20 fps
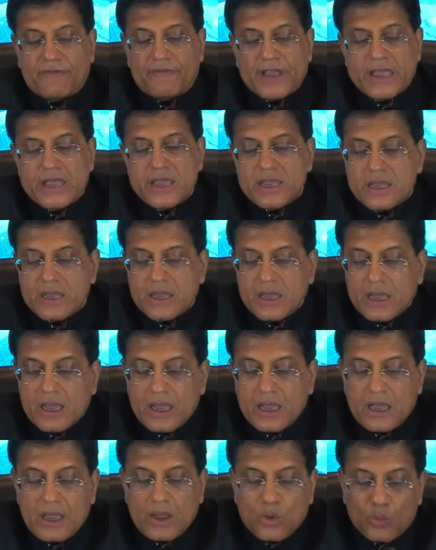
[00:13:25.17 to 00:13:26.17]

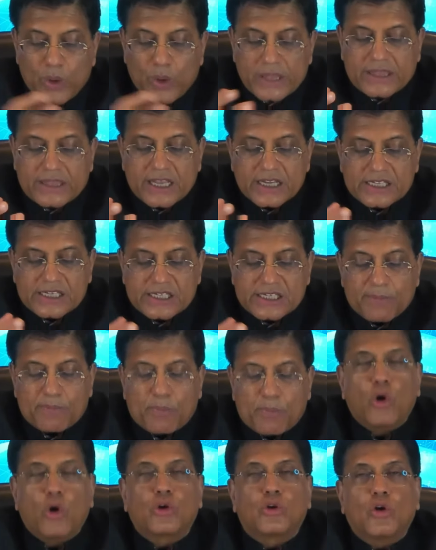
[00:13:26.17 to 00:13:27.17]
We, with the
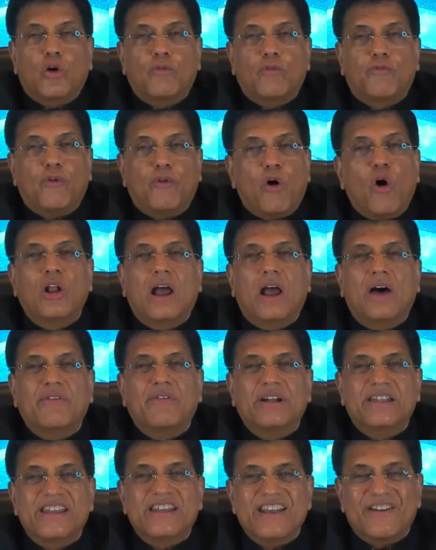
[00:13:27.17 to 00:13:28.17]
support of all
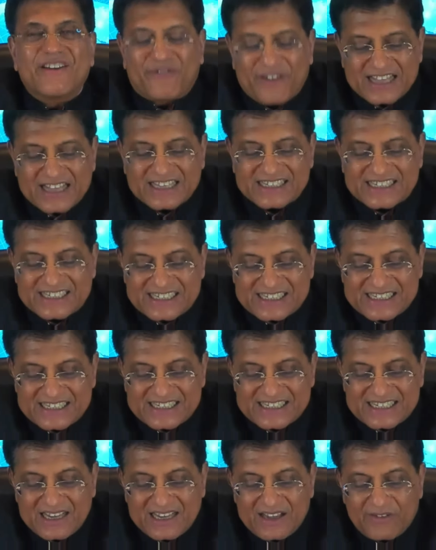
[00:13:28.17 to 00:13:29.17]
our dear
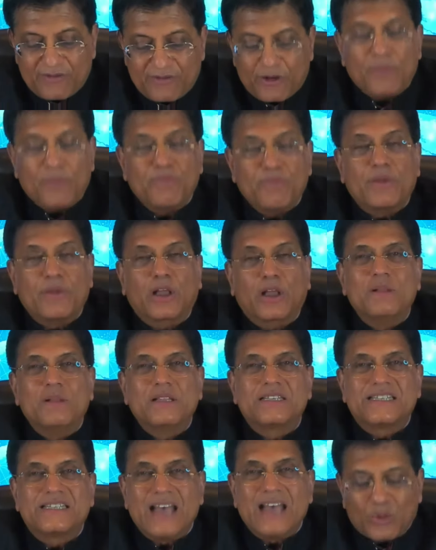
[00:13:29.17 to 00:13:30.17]
friends from the
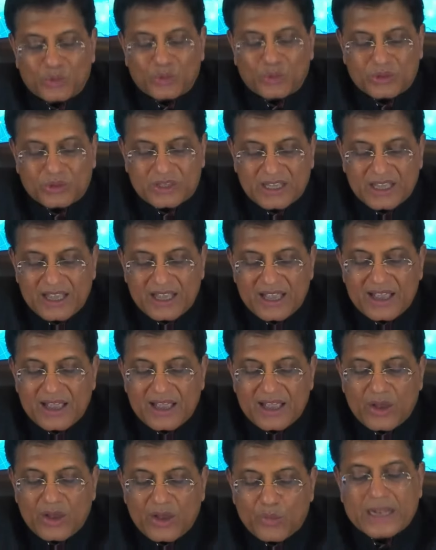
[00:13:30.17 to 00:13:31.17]
Global South,
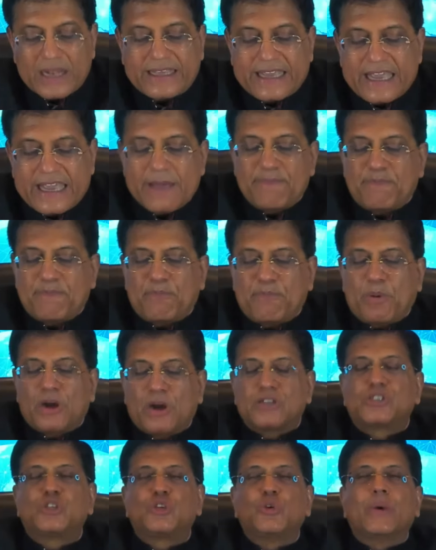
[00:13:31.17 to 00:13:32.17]
will keep
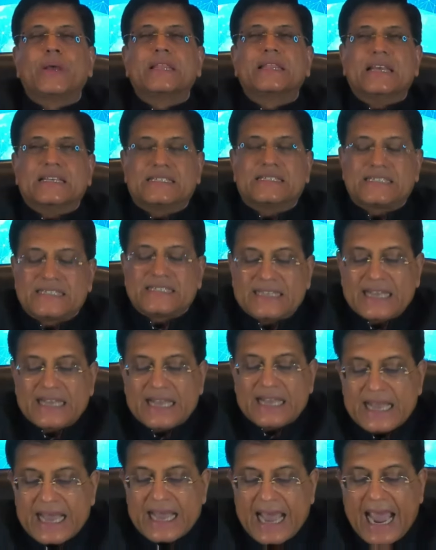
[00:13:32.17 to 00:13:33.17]
pursuing
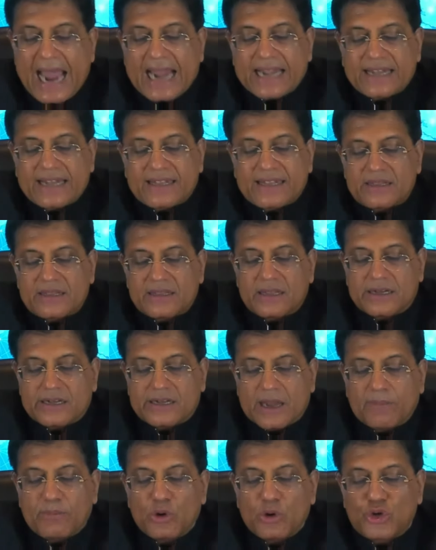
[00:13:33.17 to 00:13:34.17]
this at the
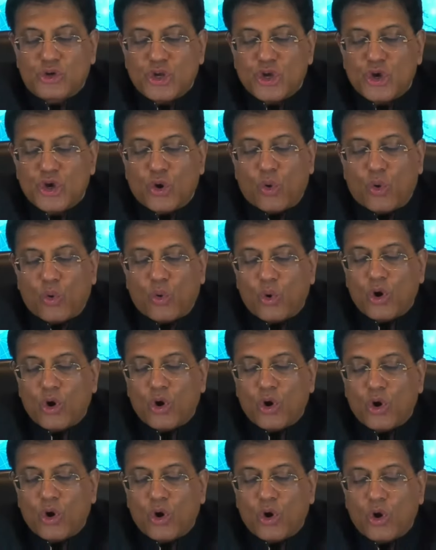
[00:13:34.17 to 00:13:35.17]
WTO
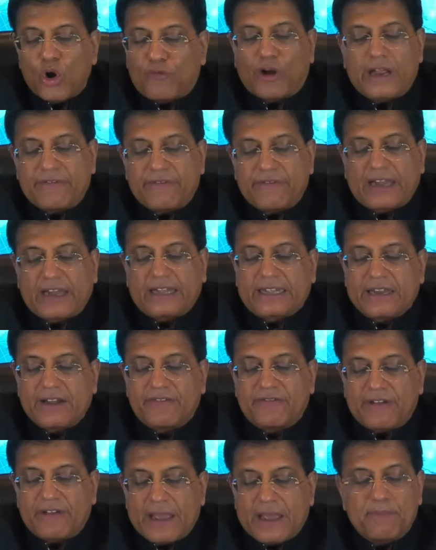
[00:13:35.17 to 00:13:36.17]
for
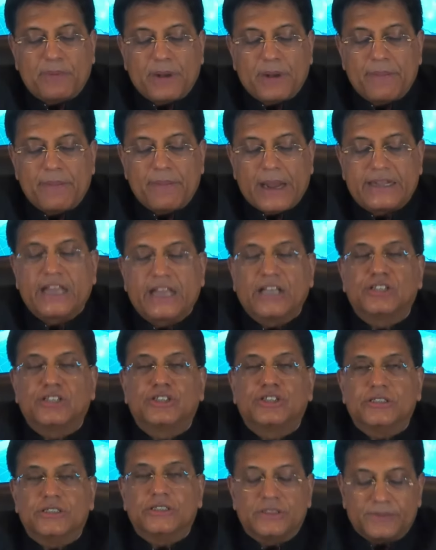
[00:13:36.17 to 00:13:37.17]
effective
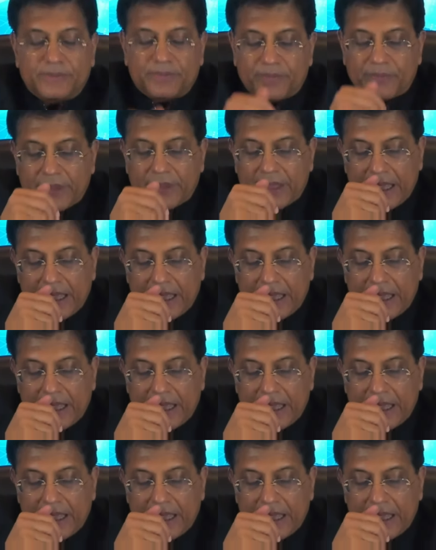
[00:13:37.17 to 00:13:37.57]
implementation.